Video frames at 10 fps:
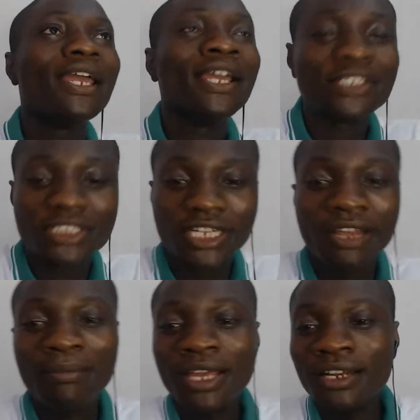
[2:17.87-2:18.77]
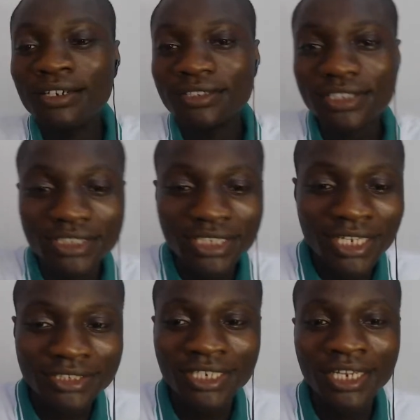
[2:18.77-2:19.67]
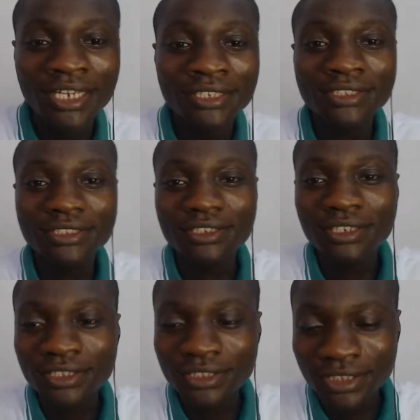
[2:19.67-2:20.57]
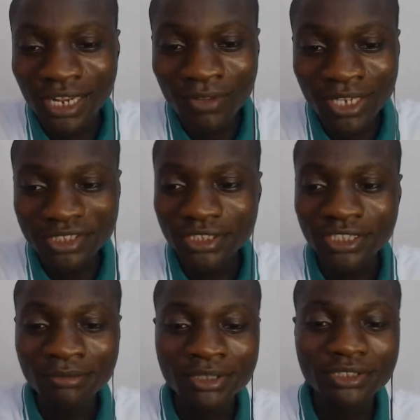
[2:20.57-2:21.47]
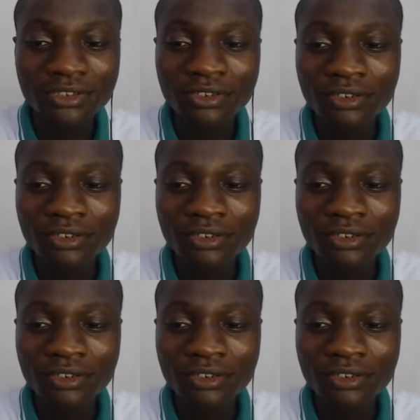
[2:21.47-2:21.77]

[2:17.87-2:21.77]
HTML, CSS, JavaScript.